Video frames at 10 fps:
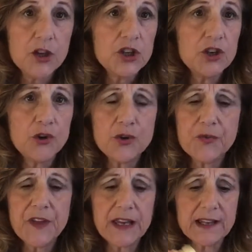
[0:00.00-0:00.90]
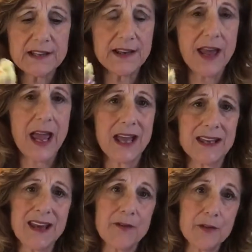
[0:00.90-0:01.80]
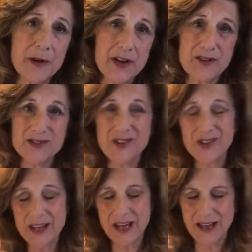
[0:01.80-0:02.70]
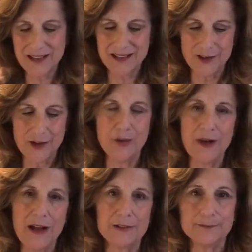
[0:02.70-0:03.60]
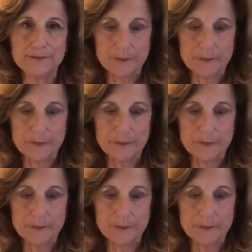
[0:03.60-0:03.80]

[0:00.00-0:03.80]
You know, you'd think it's an egg, and everybody goes, oh yeah, you know, well,